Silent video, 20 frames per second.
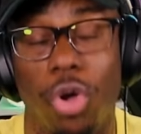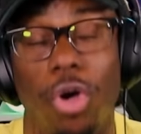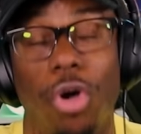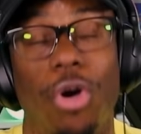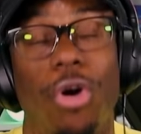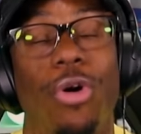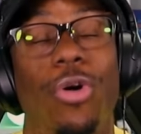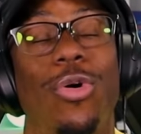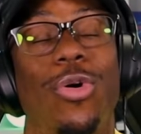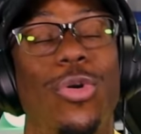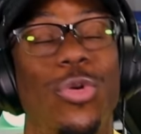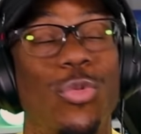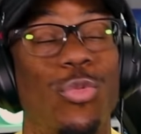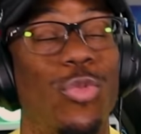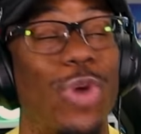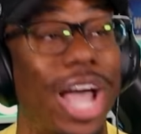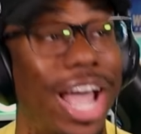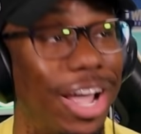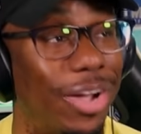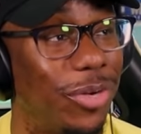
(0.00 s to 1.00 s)
Oh,
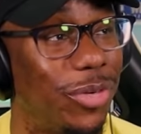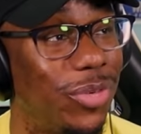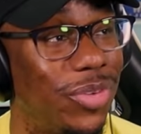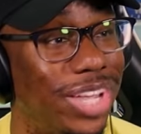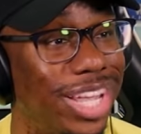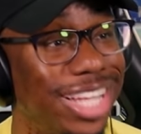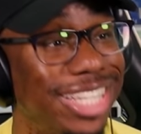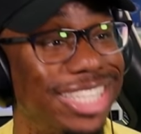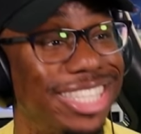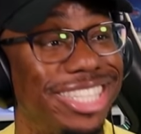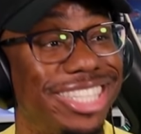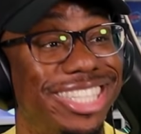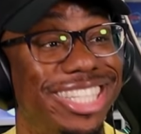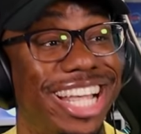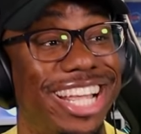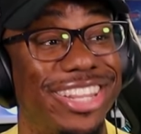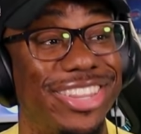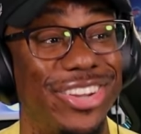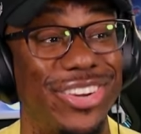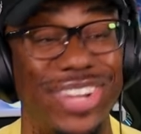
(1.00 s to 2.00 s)
wow. She
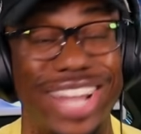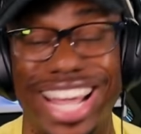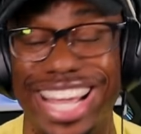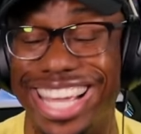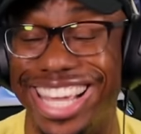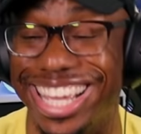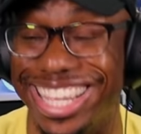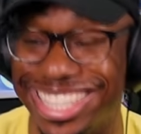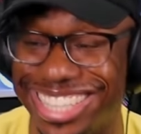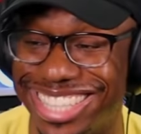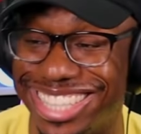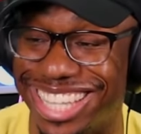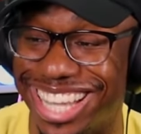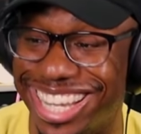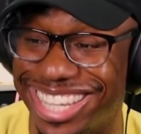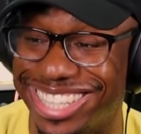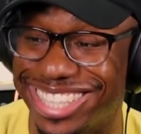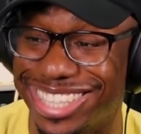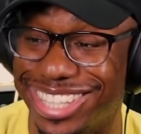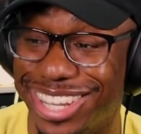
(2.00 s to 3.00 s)
said they're like
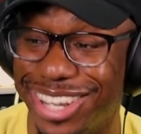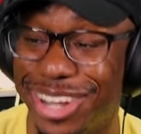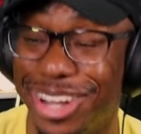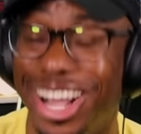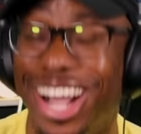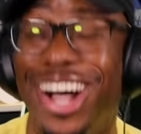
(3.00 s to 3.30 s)
insects?